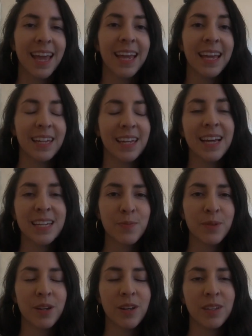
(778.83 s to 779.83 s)
And
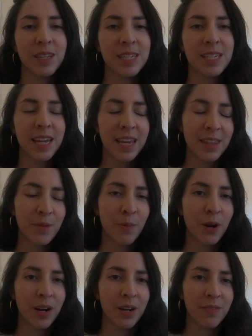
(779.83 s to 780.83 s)
last but not least, the eighth
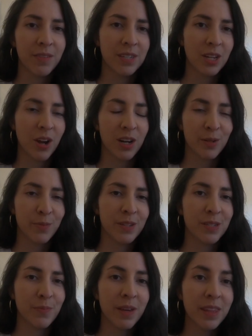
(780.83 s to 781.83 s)
part of this
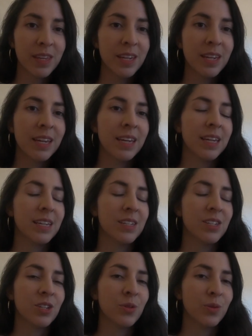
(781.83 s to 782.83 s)
octopus method
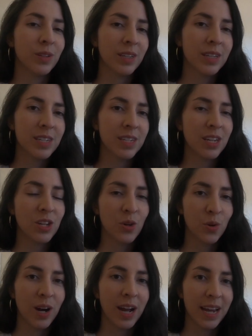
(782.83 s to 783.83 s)
is to list
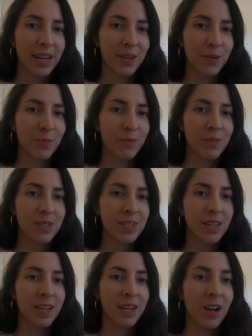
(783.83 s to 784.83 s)
your items